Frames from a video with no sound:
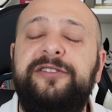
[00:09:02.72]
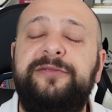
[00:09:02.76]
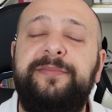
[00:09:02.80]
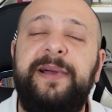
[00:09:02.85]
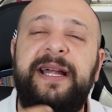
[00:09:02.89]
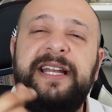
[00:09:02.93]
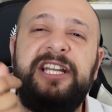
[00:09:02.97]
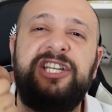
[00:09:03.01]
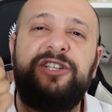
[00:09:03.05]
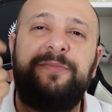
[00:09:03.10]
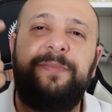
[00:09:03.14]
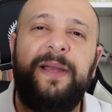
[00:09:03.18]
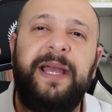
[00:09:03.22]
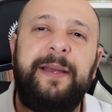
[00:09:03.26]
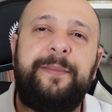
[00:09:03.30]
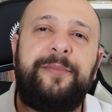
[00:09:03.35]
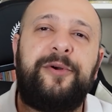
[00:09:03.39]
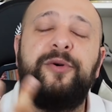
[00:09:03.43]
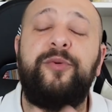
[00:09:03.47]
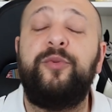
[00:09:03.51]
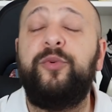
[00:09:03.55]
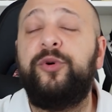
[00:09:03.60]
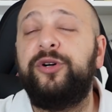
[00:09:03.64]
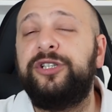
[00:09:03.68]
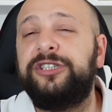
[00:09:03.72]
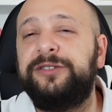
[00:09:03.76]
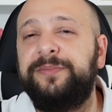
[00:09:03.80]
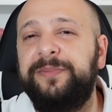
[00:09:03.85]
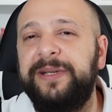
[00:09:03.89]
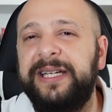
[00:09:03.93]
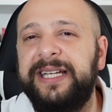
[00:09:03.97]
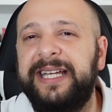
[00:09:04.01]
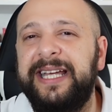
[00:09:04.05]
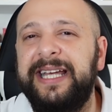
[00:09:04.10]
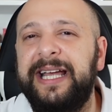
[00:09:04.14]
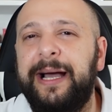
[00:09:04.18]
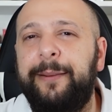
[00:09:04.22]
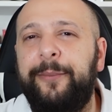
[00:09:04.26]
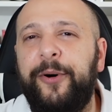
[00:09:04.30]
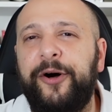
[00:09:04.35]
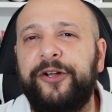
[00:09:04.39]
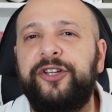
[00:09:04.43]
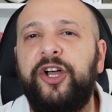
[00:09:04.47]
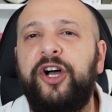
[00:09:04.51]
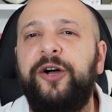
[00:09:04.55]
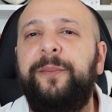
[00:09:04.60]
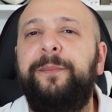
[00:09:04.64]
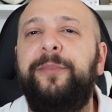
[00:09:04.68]
Spanish paper, was speaking
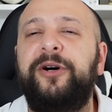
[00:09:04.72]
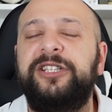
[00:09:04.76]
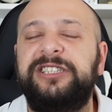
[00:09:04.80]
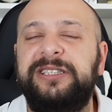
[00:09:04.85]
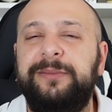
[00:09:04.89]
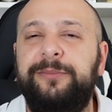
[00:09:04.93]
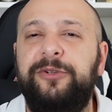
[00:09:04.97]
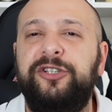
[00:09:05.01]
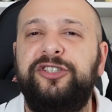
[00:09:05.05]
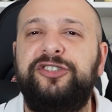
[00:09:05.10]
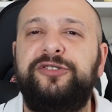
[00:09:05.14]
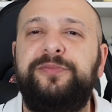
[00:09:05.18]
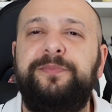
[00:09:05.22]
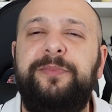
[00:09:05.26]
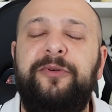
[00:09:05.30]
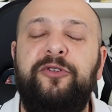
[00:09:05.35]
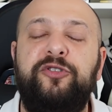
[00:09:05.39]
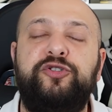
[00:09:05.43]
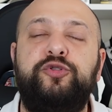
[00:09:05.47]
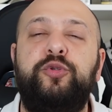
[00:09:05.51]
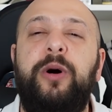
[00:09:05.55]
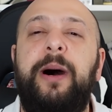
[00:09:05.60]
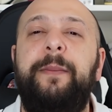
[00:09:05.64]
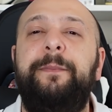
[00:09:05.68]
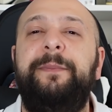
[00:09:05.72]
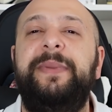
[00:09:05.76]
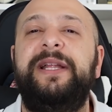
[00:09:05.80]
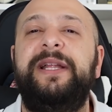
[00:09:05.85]
about a possible swap